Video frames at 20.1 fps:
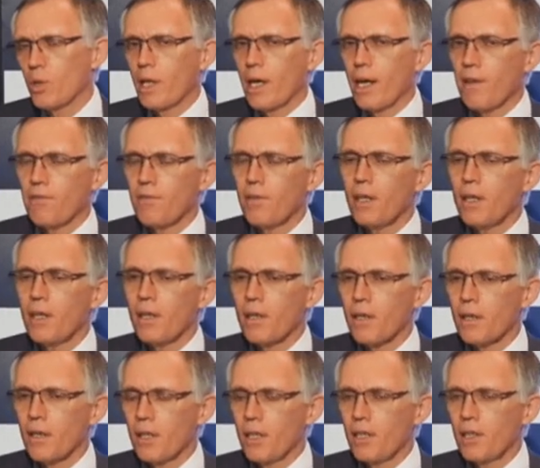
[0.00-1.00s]
we have in
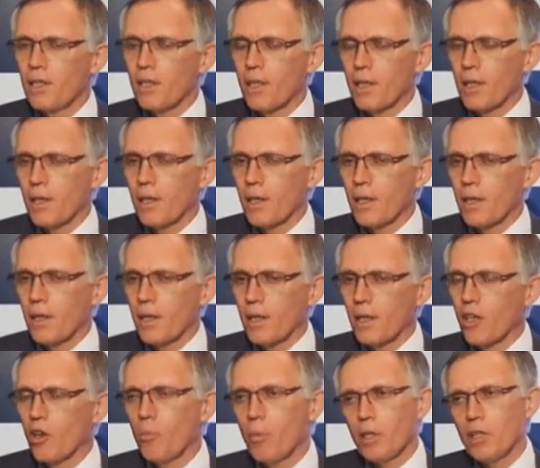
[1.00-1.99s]
uh, India
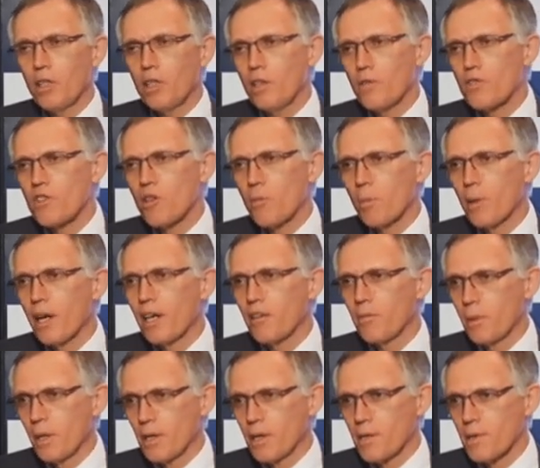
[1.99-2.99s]
a competitive
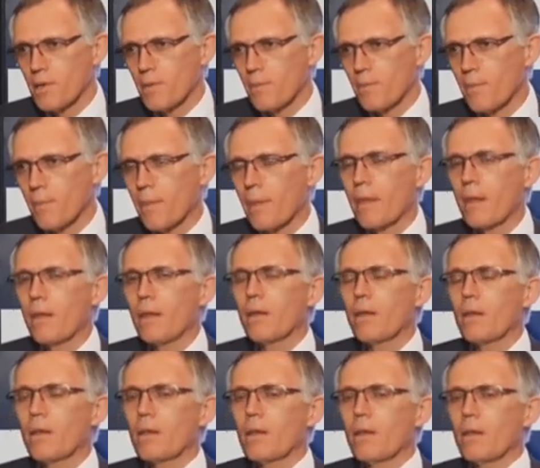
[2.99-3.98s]
supplier base,
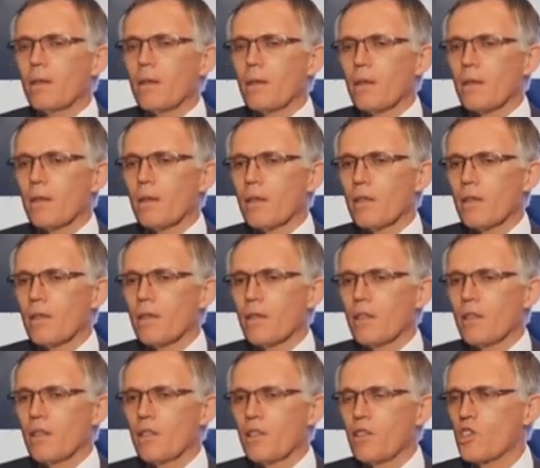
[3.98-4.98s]

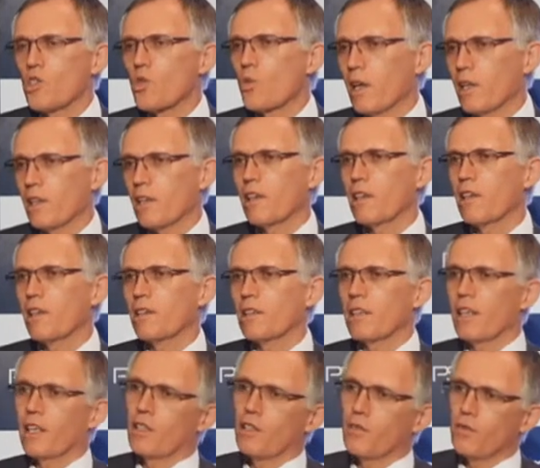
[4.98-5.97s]
uh, it is quite clear
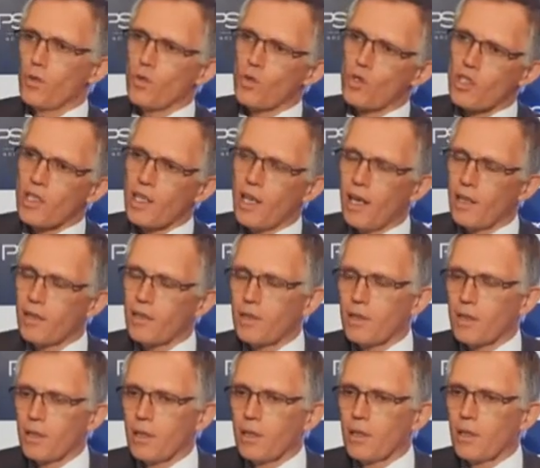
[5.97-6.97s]
that if you start
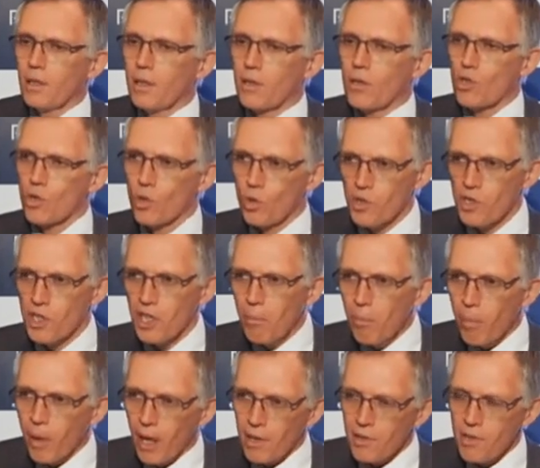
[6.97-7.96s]

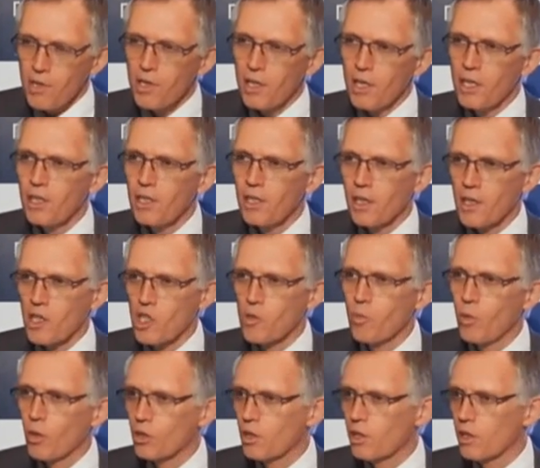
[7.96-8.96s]
sourcing parts in India,
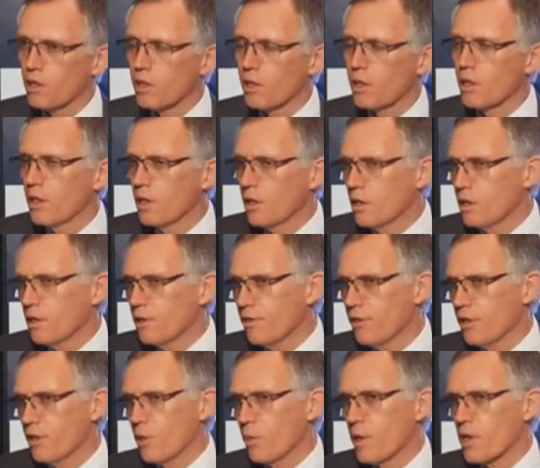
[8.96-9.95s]
exporting
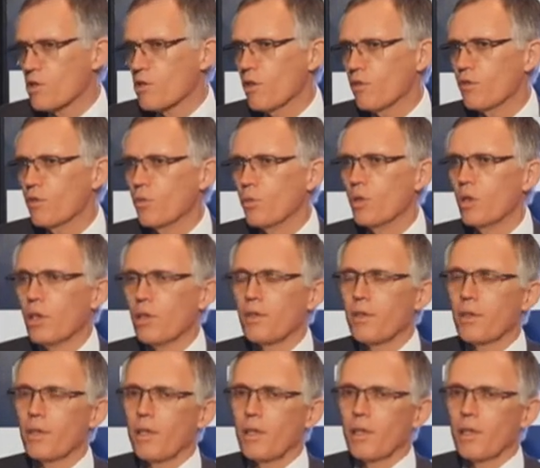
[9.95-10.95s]
for the rest of the world,